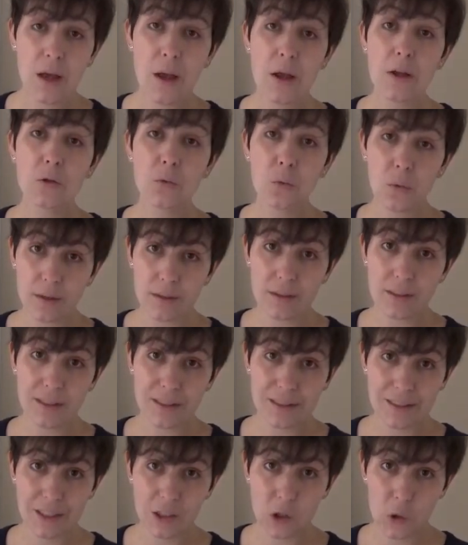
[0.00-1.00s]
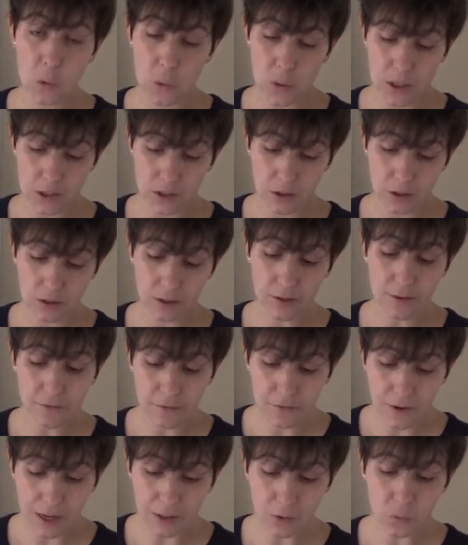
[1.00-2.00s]
to answer this question. In
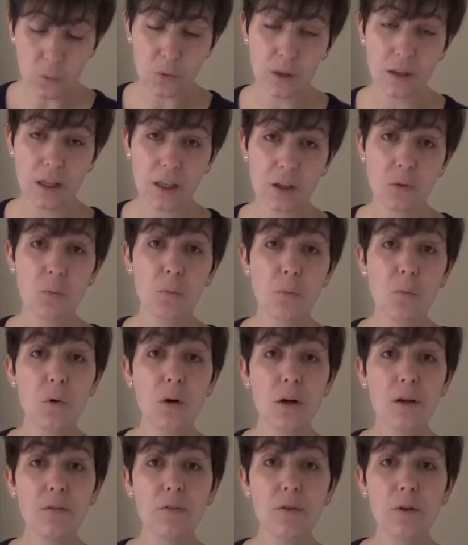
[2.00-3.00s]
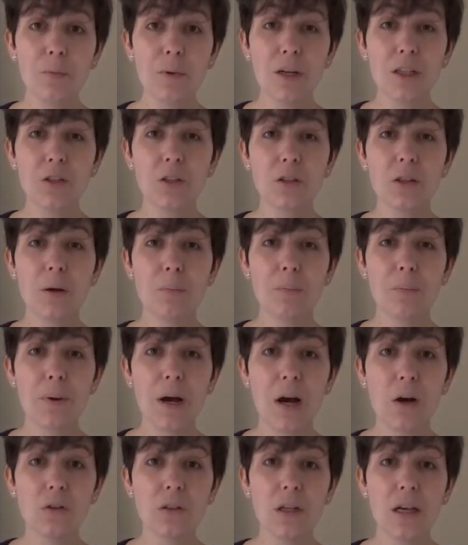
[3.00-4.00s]
fact, we need more information
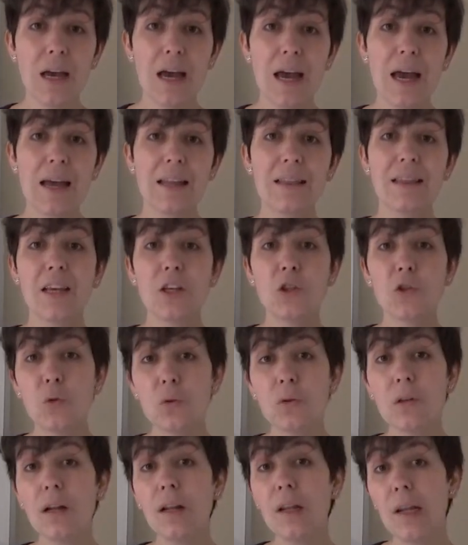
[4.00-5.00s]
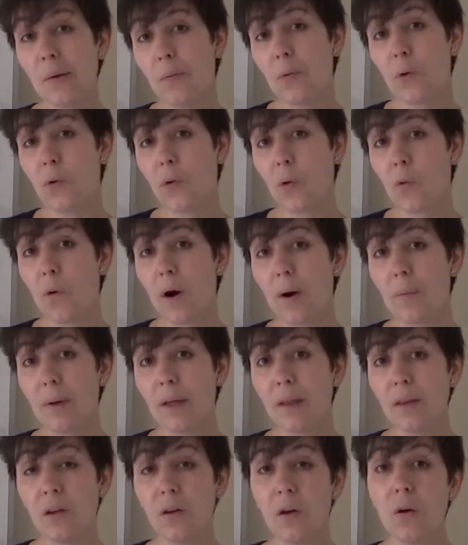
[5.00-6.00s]
about the unit labor
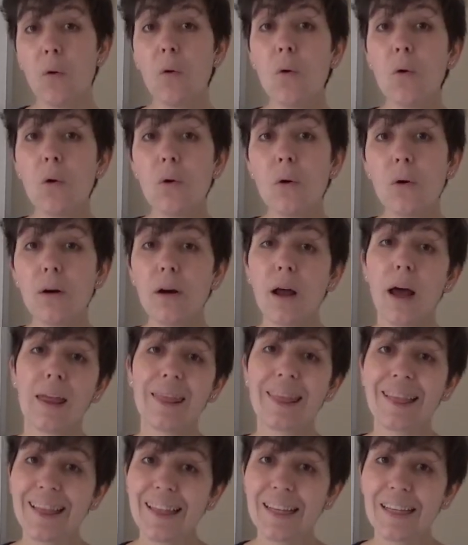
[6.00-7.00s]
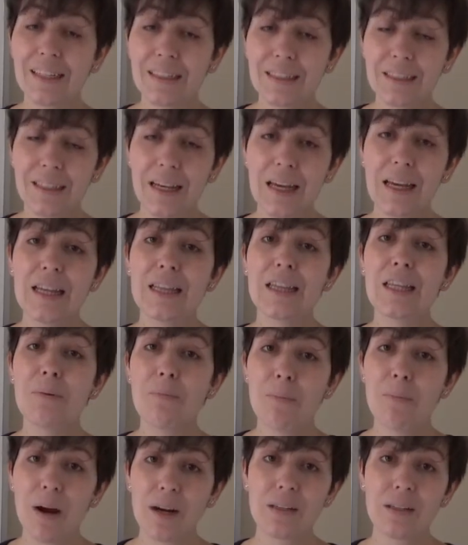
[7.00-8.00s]
requirement, or at least the
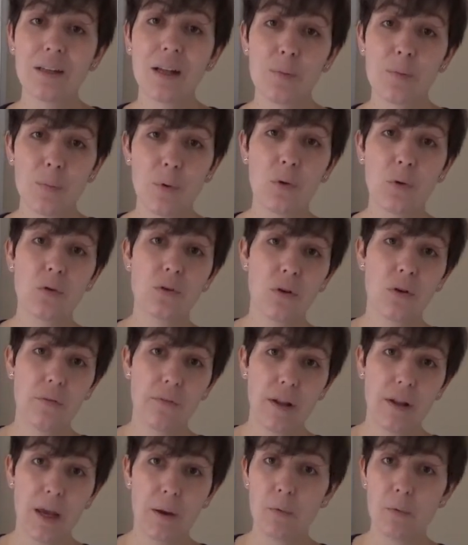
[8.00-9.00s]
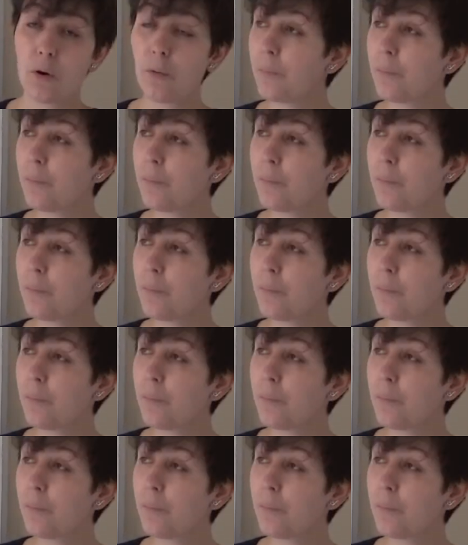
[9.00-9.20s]
marginal product of labor,